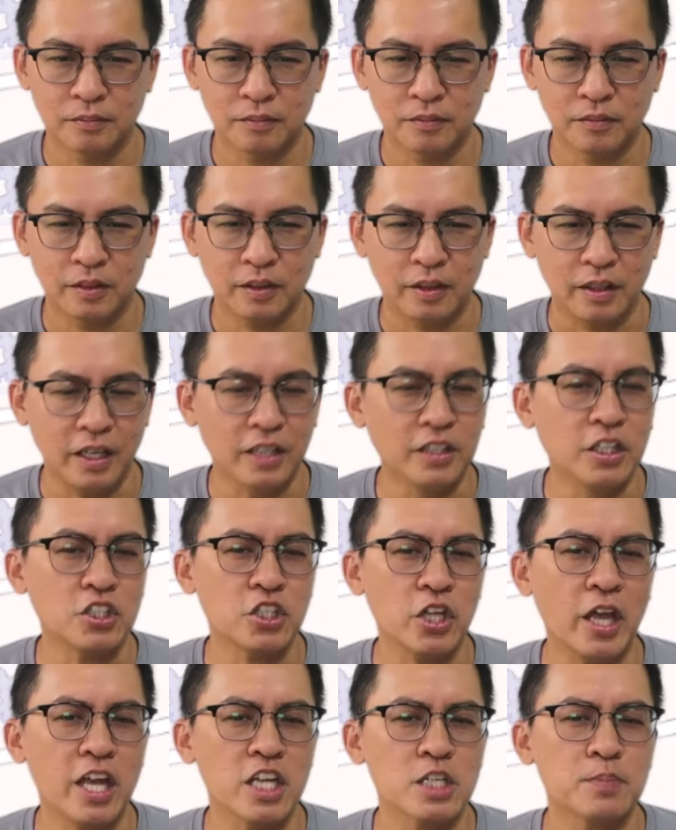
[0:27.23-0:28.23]
In this
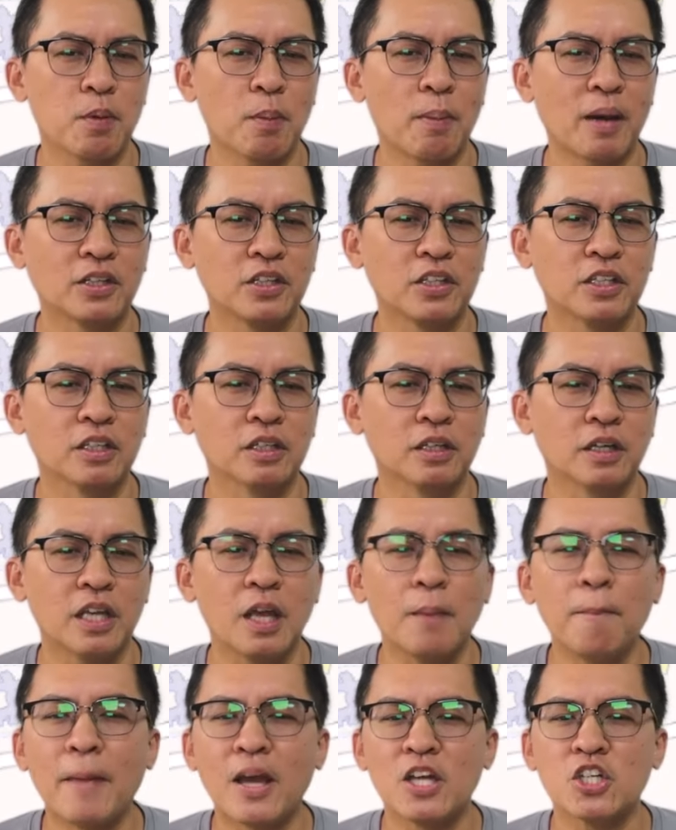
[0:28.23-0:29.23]
HProp article, it
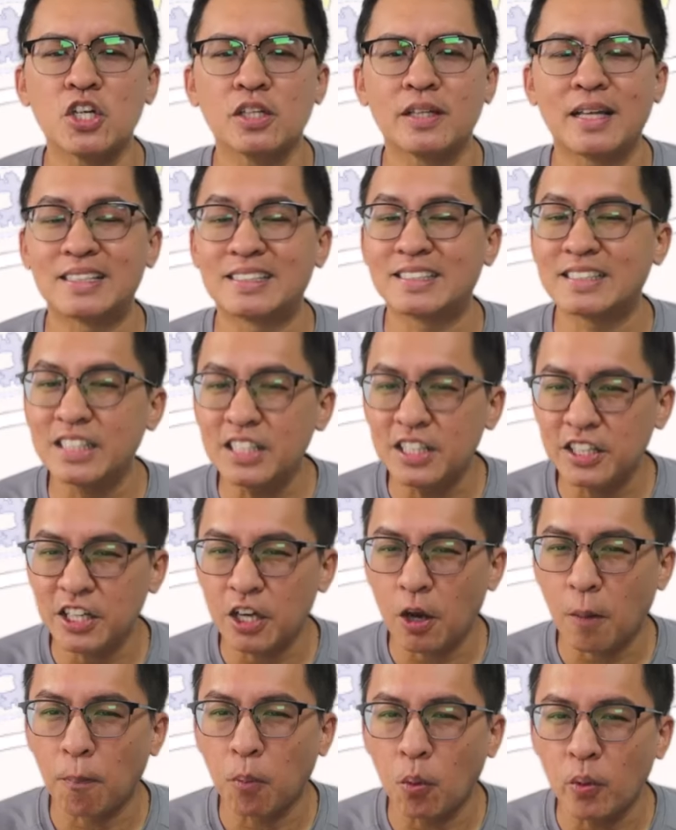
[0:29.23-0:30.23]
mentioned that
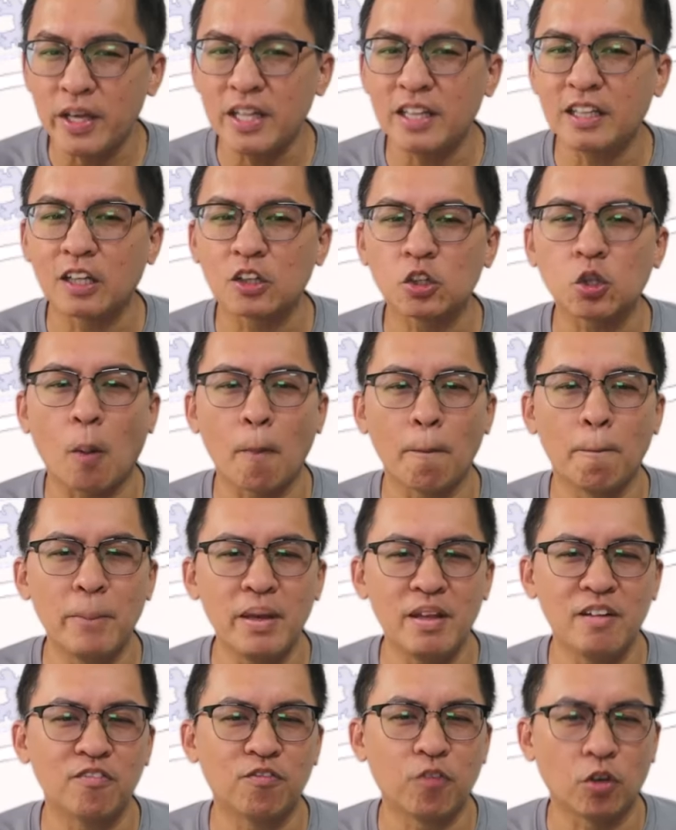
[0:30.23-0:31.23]
CDL put in the top
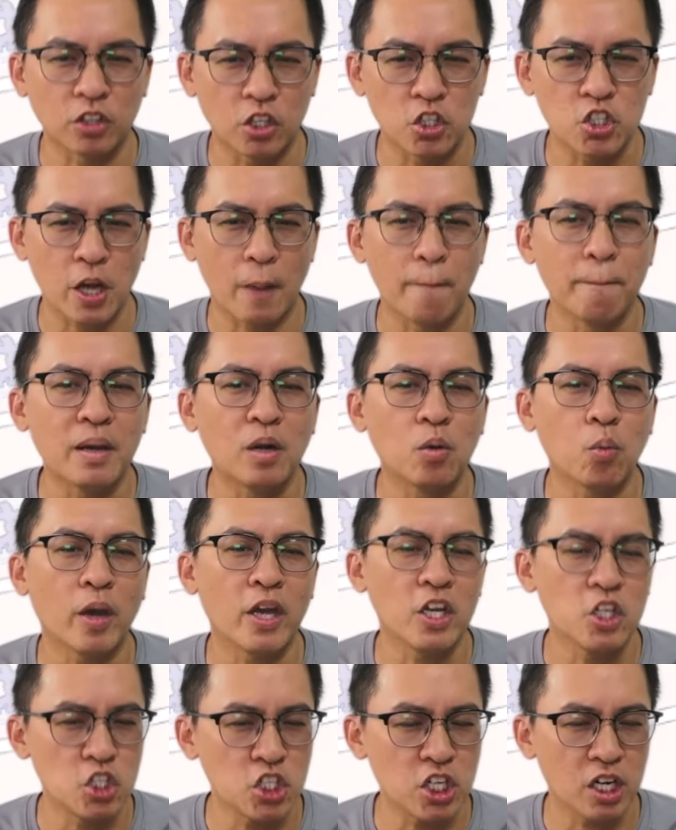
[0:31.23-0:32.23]
bid for the Champion Way
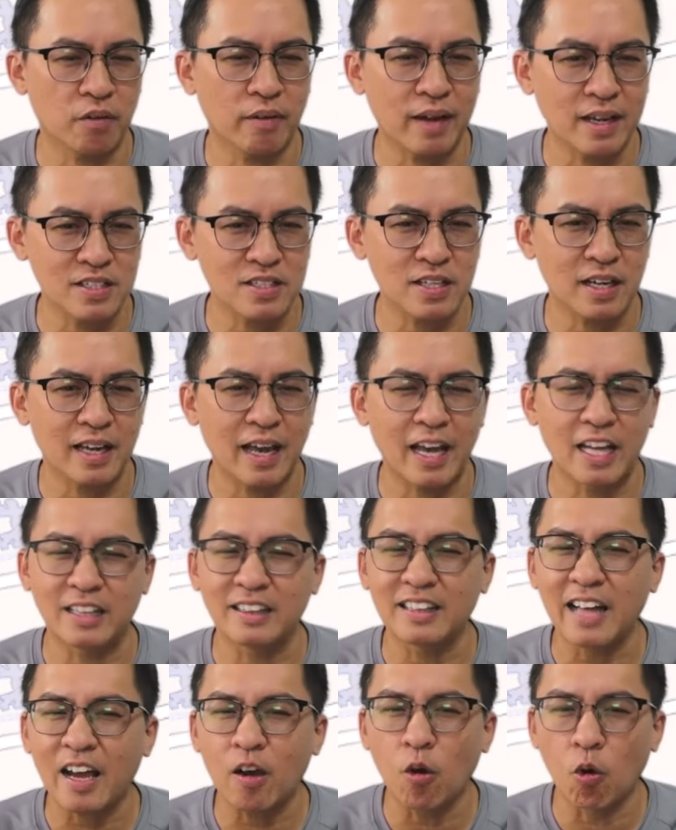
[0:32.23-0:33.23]
GLS site at
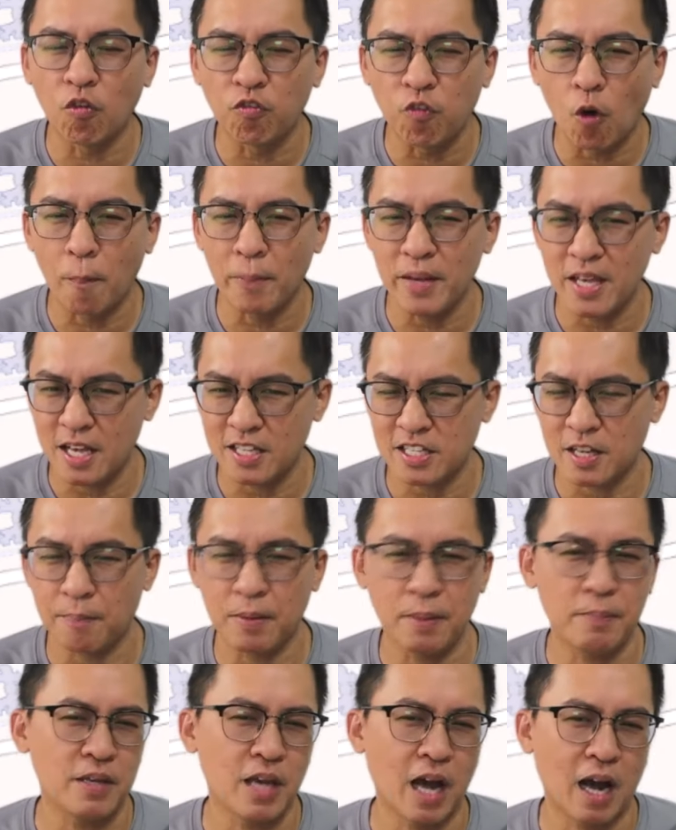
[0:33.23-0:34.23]
904 PSF
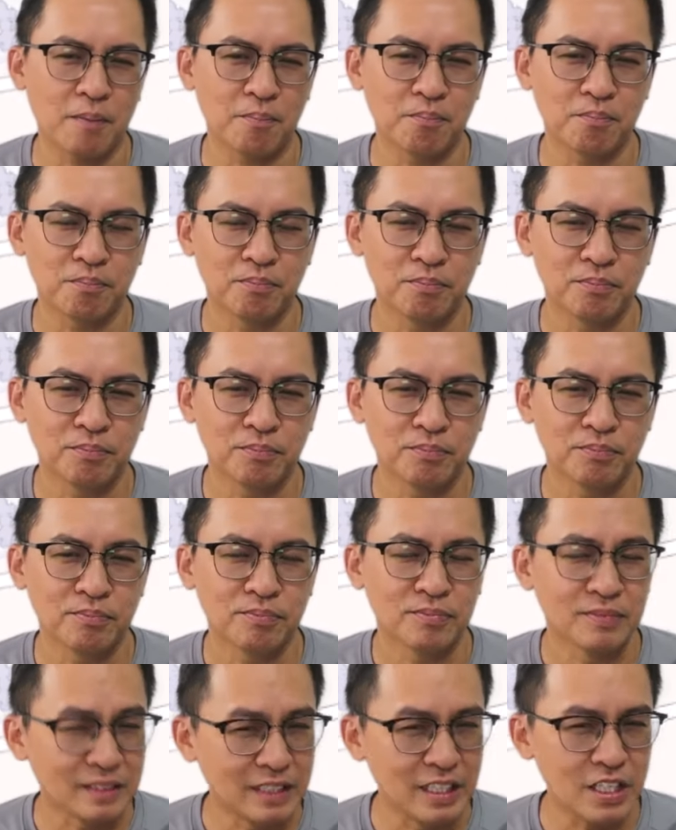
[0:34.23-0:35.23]
PPR.
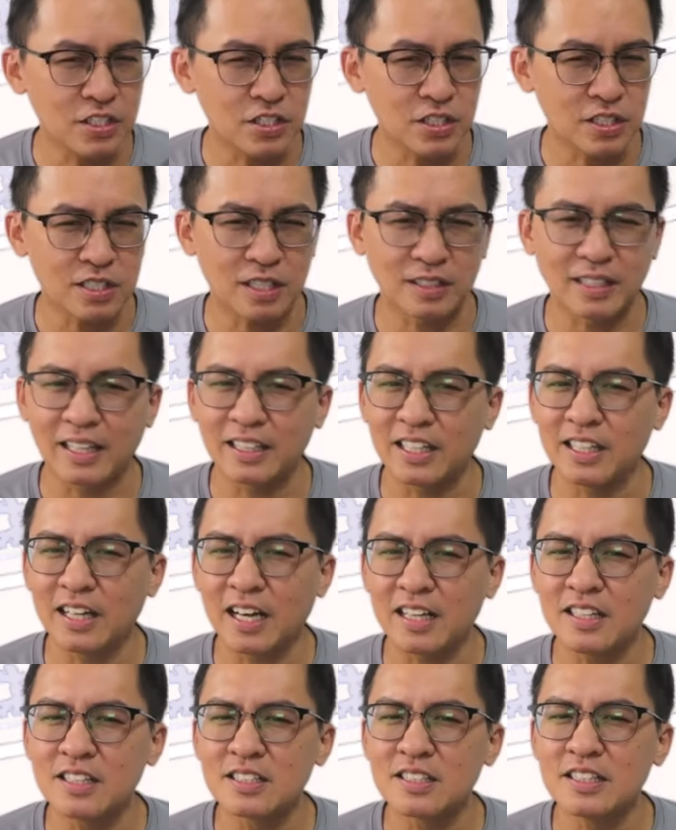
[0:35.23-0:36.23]
This is a 99
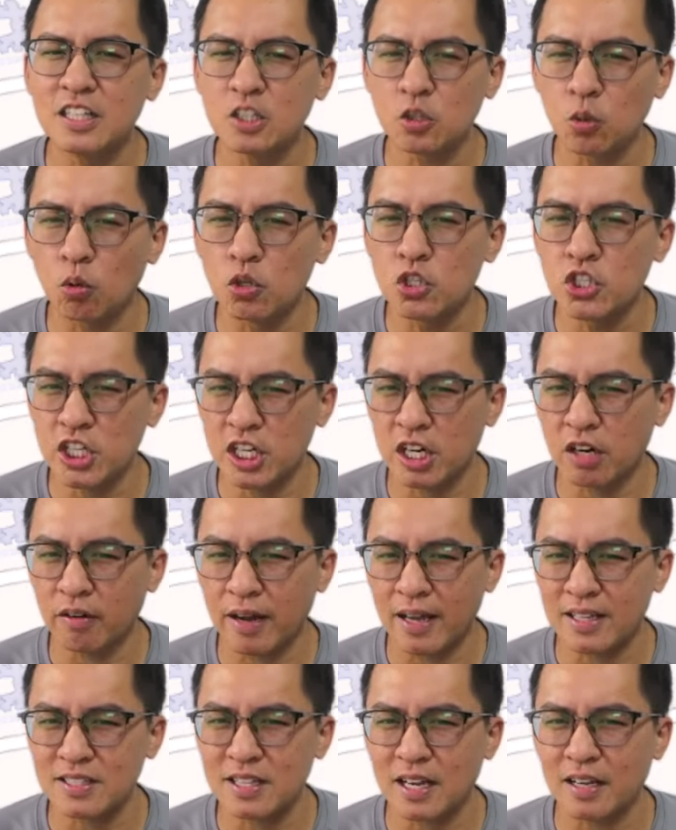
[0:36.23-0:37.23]
years leasehold GLS
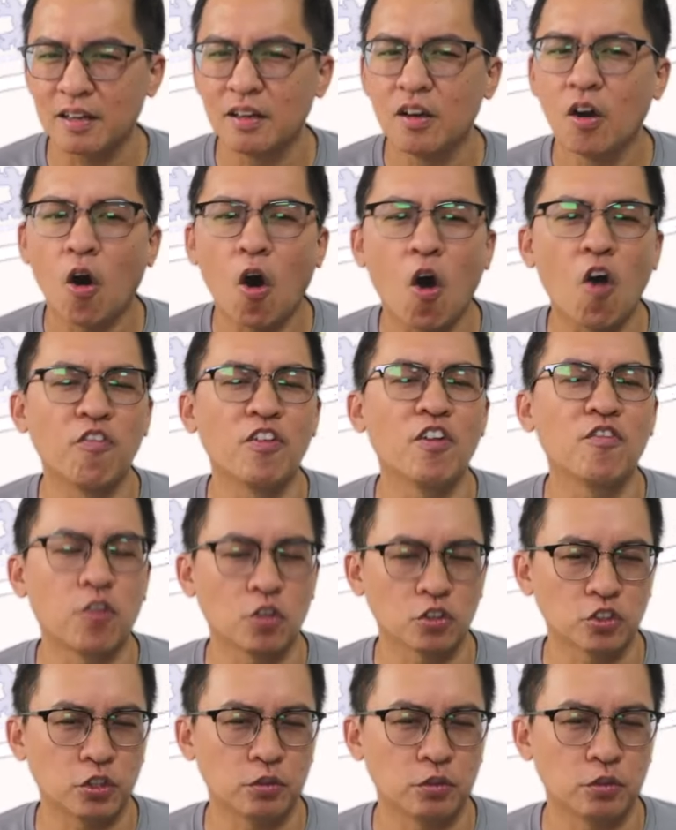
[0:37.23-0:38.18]
site offered for sale.